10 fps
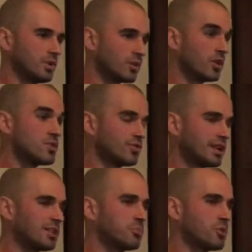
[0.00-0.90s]
We were going to
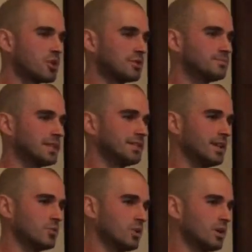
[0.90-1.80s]
start pushing, and
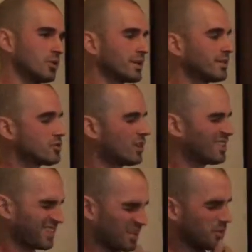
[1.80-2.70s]
then we were looking at each
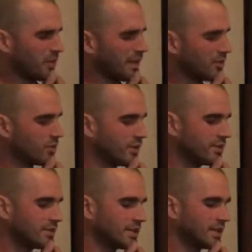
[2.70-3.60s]
other. Can we really do
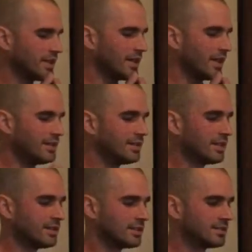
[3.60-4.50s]
it? And
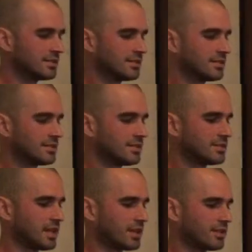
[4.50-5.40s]
then
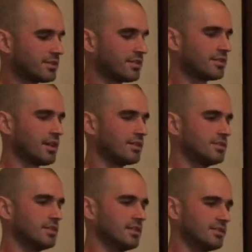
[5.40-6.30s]
Taiga-san
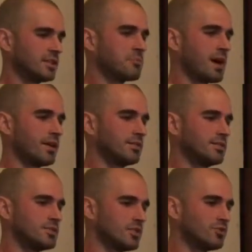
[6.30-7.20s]
said, "Zen mind,
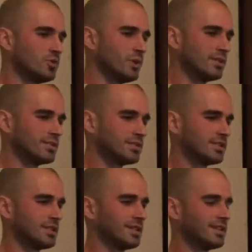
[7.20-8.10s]
just do it."
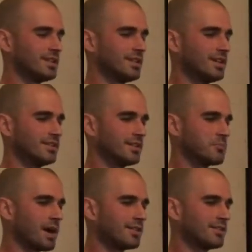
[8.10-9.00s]
And
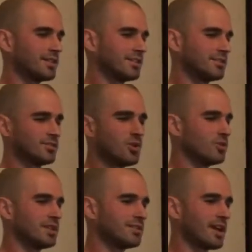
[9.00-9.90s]
then Martin said,
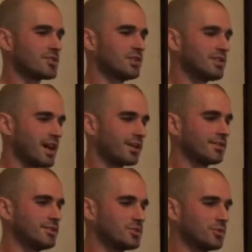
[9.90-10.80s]
"No, that's actually
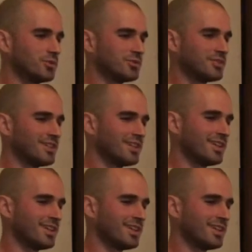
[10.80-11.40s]
Nike, the shoes."